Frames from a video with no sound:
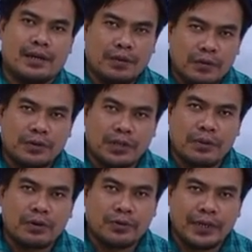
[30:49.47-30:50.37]
who's
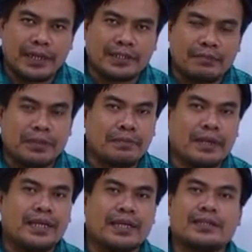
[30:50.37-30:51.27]
about to eat something,
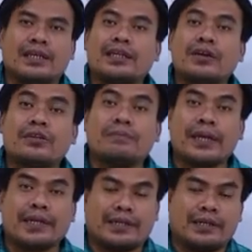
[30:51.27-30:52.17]
but there's nothing on the
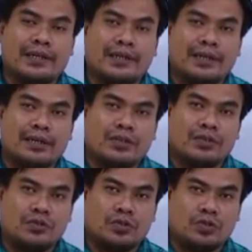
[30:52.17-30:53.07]
plate.
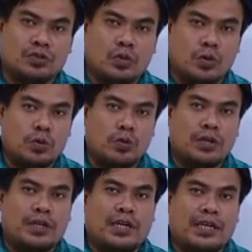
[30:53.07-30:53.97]
So
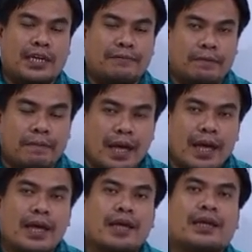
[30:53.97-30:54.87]
if a
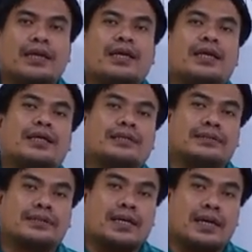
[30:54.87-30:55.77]
man
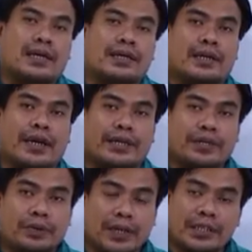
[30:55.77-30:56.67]
is trying
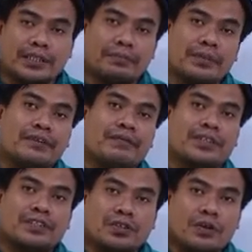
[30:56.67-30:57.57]
to eat something which
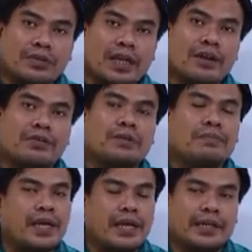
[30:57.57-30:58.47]
is not there on the
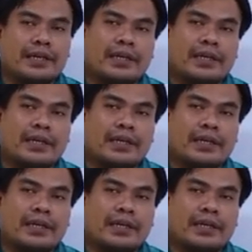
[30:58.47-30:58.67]
plate,